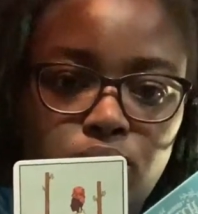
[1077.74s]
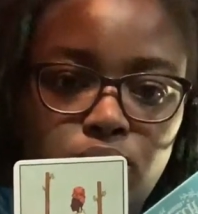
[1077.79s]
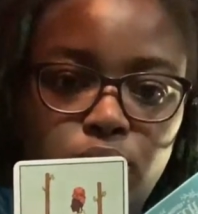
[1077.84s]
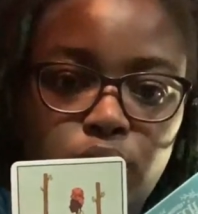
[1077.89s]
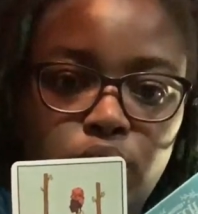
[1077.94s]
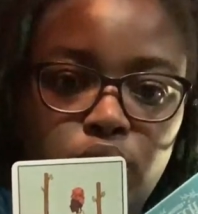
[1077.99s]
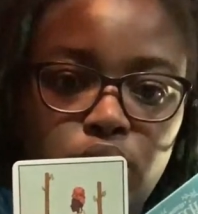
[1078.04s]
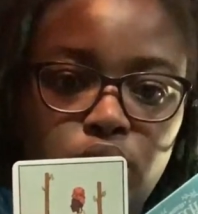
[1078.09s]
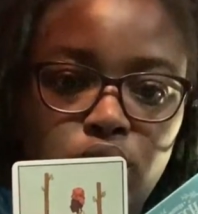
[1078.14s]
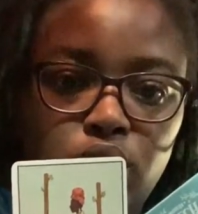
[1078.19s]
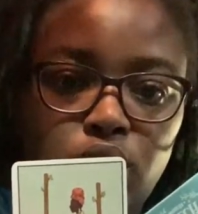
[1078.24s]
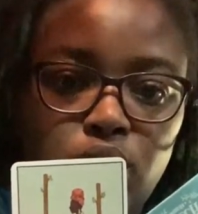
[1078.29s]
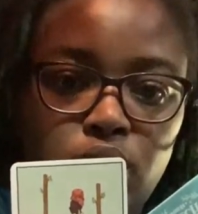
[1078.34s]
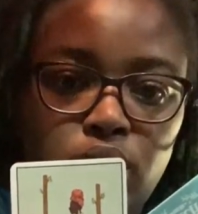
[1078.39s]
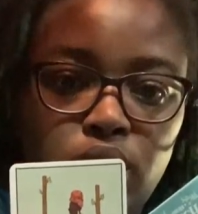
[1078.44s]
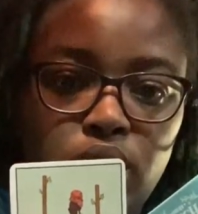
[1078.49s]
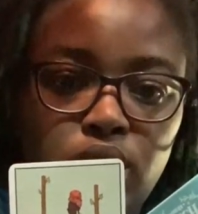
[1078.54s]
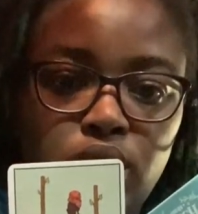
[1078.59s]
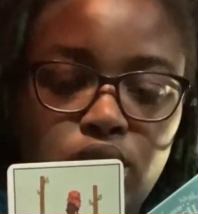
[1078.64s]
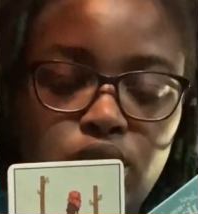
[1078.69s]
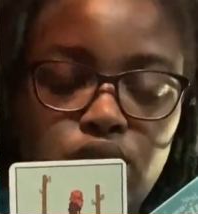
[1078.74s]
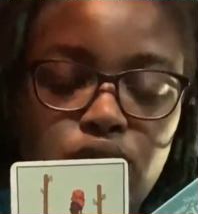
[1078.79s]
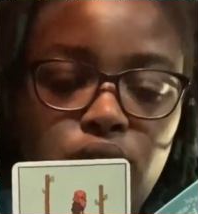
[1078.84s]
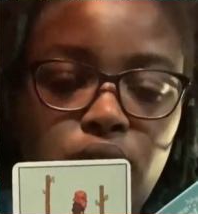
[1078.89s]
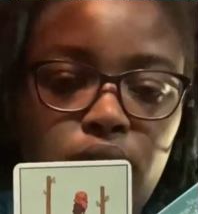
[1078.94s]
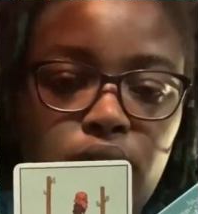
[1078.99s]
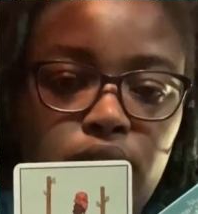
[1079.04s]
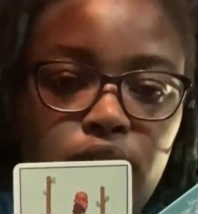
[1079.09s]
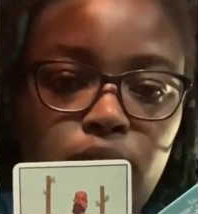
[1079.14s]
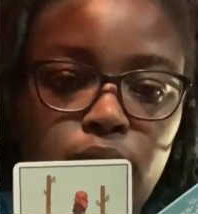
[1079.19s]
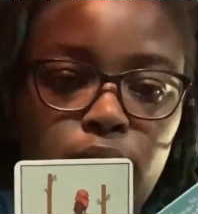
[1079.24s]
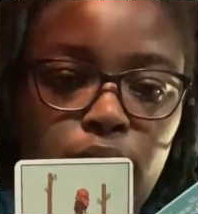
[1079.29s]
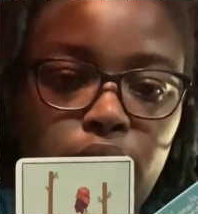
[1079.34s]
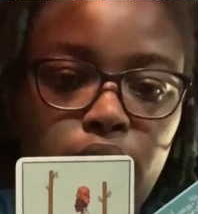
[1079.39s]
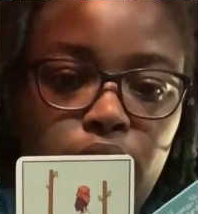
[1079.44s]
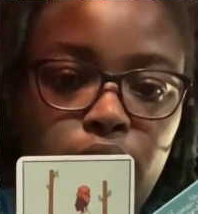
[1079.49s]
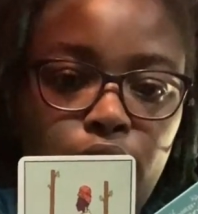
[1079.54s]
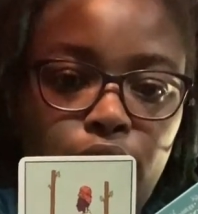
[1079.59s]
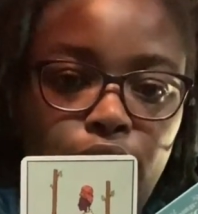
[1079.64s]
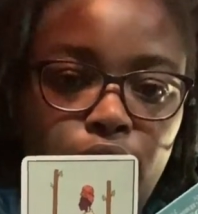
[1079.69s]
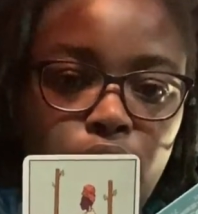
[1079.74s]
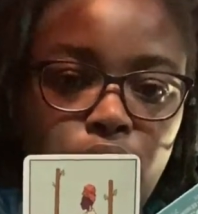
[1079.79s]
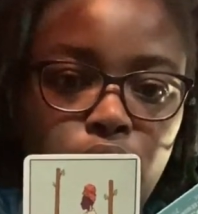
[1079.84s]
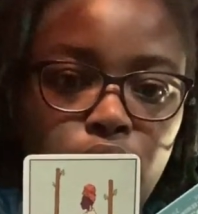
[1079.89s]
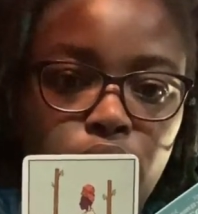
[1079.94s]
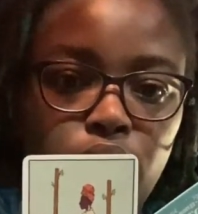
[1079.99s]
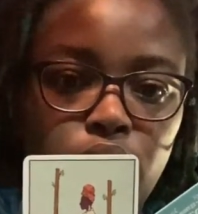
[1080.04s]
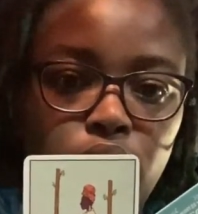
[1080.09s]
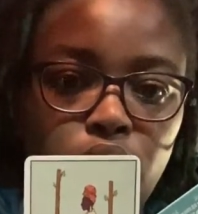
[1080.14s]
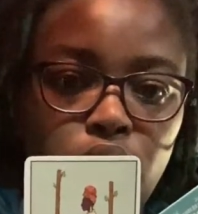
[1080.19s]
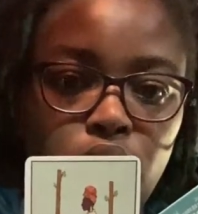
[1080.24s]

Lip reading: But don't get distracted by that phone.